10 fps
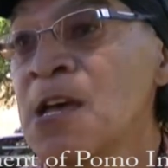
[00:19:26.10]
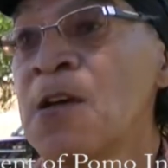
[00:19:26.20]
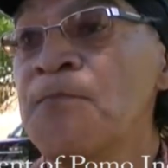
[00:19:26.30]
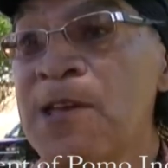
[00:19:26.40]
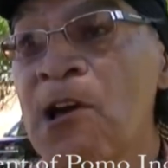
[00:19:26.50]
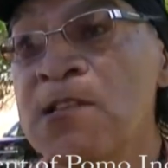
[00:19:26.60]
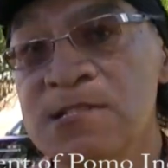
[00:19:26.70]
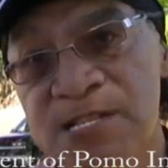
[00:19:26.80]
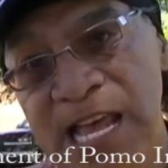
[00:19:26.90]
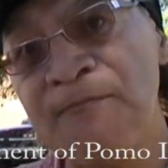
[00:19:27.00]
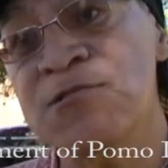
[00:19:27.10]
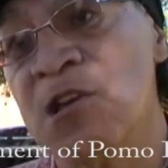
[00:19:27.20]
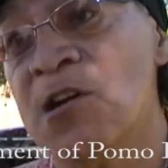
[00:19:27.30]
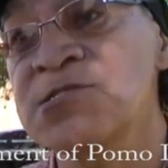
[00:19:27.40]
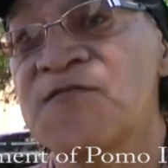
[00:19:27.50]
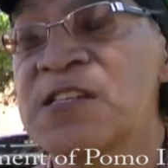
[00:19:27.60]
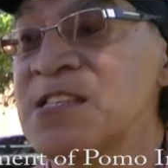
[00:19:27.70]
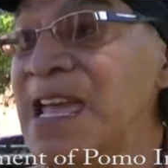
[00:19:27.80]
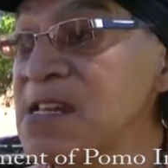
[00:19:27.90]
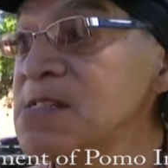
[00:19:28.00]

And because the sabotage of the state